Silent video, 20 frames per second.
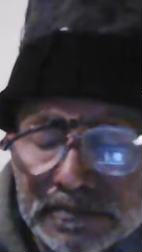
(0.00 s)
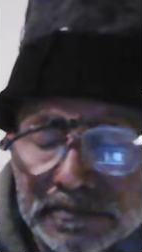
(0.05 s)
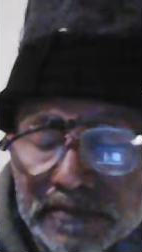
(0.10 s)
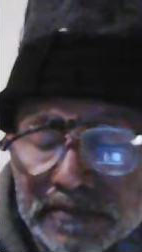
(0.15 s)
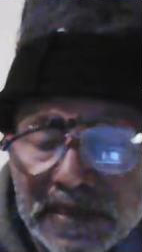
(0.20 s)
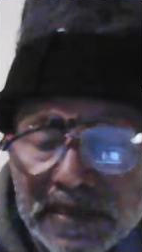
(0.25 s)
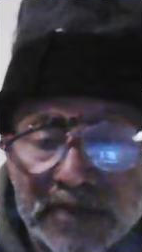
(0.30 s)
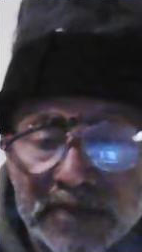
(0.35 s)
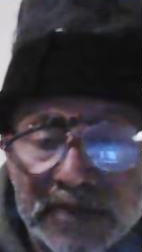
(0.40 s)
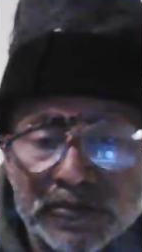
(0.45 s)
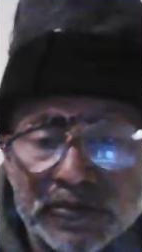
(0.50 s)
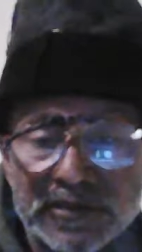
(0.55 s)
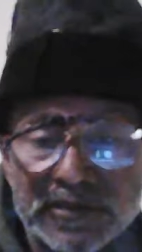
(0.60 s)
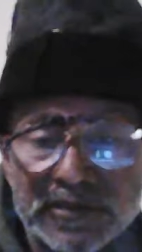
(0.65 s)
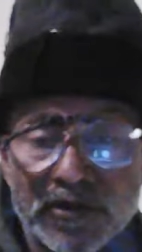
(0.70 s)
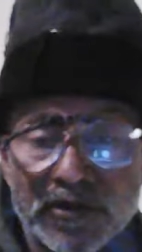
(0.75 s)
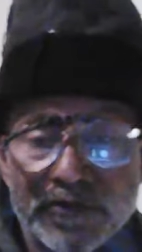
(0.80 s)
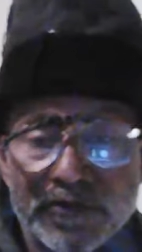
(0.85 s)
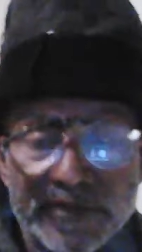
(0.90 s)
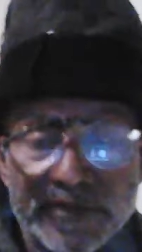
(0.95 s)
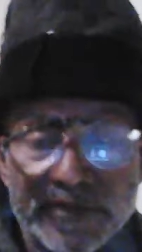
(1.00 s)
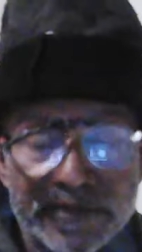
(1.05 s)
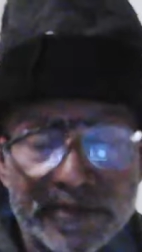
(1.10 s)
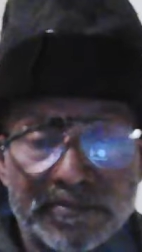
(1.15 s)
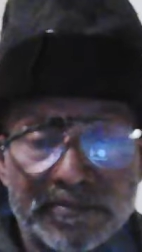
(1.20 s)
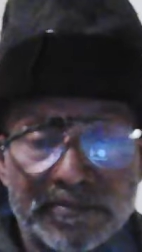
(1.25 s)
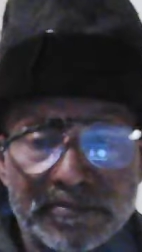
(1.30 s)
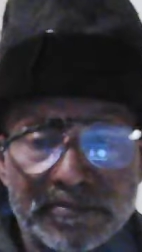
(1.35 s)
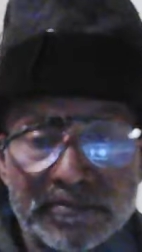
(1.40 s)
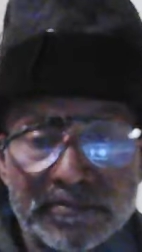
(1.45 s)
I used
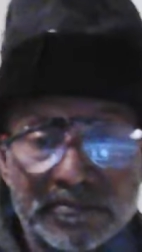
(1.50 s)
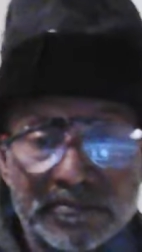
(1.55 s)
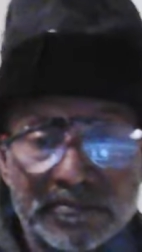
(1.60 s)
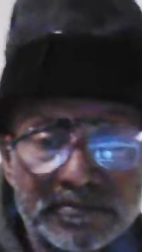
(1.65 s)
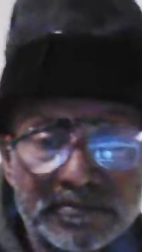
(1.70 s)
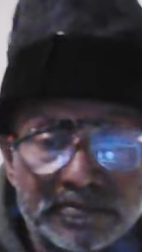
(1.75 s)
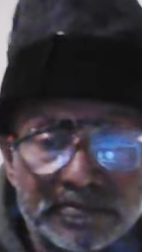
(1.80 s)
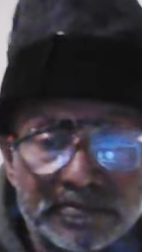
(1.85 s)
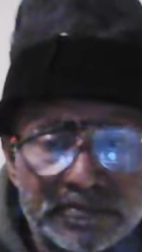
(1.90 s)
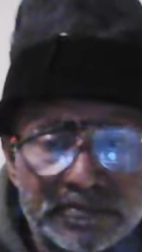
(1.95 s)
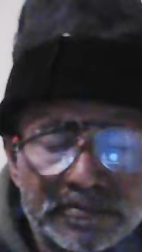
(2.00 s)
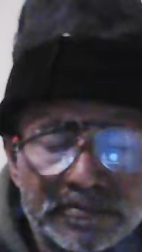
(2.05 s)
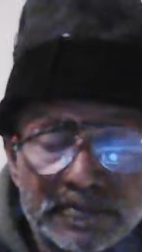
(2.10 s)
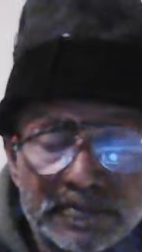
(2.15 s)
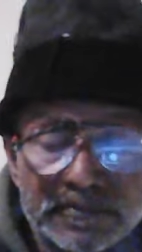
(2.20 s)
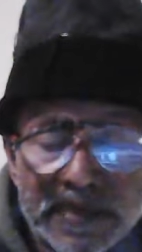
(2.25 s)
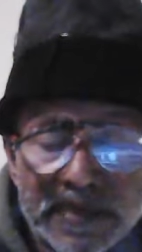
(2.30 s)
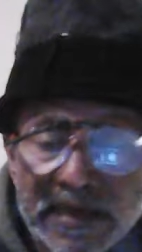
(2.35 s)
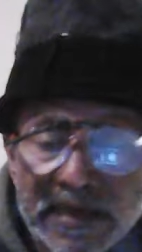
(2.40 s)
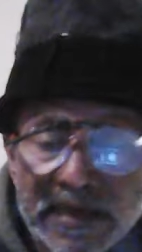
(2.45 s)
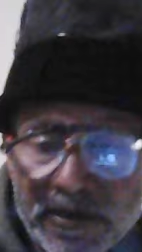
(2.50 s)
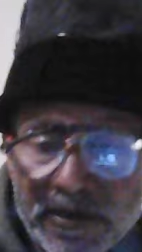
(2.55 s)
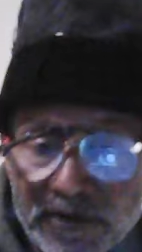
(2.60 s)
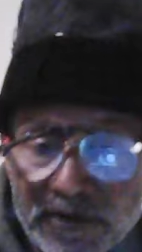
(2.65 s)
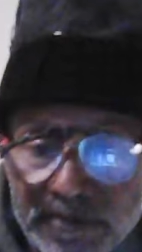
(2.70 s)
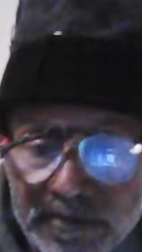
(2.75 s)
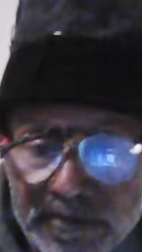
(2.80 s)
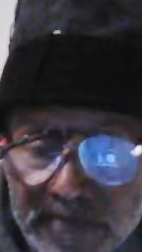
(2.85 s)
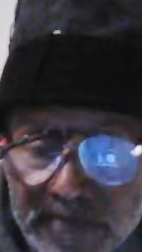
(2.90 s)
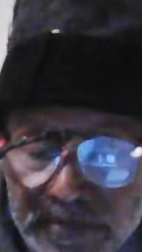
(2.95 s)
logarithm, and I heard
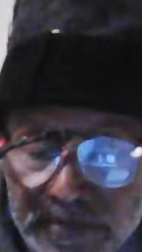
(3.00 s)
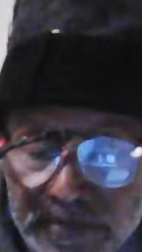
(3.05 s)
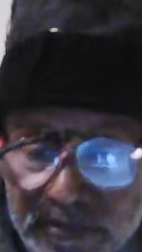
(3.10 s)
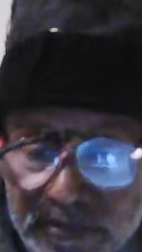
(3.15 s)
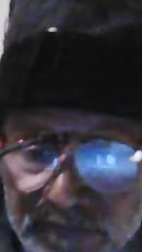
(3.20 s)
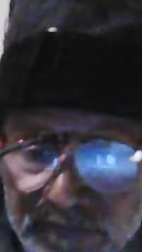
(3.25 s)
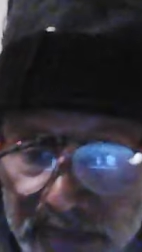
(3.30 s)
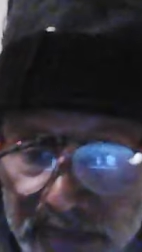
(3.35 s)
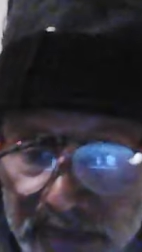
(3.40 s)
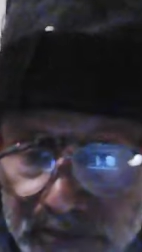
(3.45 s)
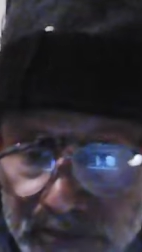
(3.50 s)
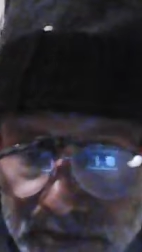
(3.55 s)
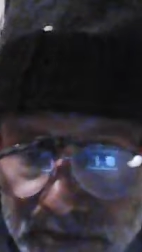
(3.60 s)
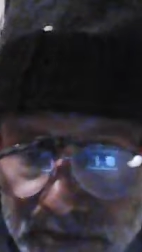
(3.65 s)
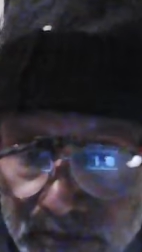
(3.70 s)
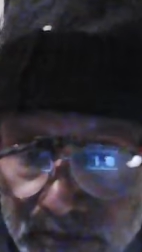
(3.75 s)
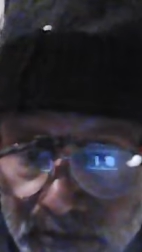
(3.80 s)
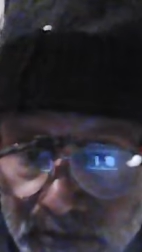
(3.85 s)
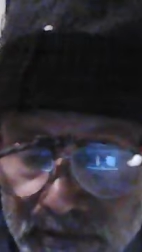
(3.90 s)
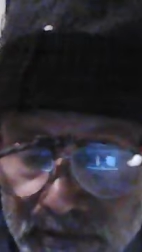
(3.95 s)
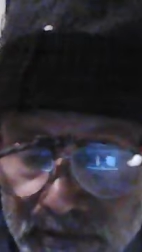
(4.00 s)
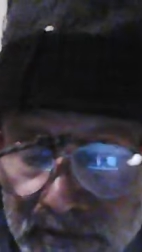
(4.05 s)
maybe of natural log.